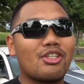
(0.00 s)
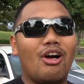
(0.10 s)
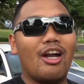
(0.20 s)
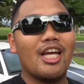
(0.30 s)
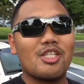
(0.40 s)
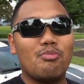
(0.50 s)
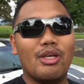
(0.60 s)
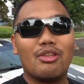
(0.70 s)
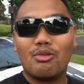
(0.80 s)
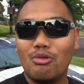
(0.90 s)
car has
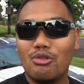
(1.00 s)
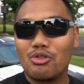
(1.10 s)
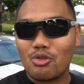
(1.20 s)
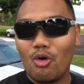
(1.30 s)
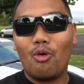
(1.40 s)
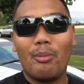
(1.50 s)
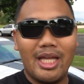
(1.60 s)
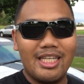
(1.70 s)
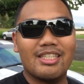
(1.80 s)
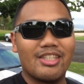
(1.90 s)
been through so
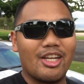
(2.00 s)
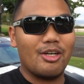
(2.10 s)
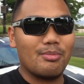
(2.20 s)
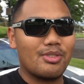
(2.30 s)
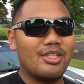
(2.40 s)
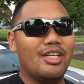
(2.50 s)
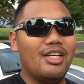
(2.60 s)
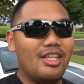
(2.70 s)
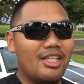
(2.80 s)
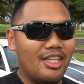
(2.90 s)
many setups.
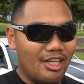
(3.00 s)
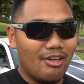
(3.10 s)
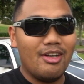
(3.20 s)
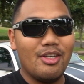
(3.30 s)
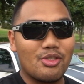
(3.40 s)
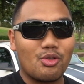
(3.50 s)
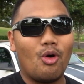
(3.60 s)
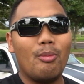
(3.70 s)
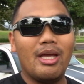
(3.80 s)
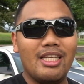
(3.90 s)
Literally
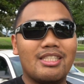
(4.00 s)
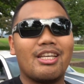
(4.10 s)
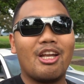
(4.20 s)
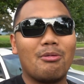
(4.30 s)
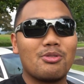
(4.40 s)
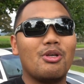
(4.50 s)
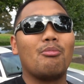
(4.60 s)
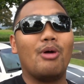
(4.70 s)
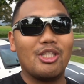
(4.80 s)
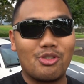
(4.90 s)
so many setups,
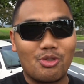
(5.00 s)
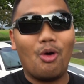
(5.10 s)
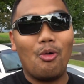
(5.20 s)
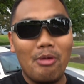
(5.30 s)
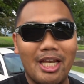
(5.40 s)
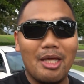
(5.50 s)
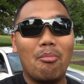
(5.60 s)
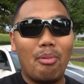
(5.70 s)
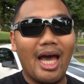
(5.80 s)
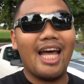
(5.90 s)
but so many
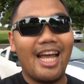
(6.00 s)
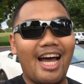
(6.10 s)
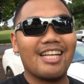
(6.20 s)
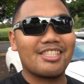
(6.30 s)
badass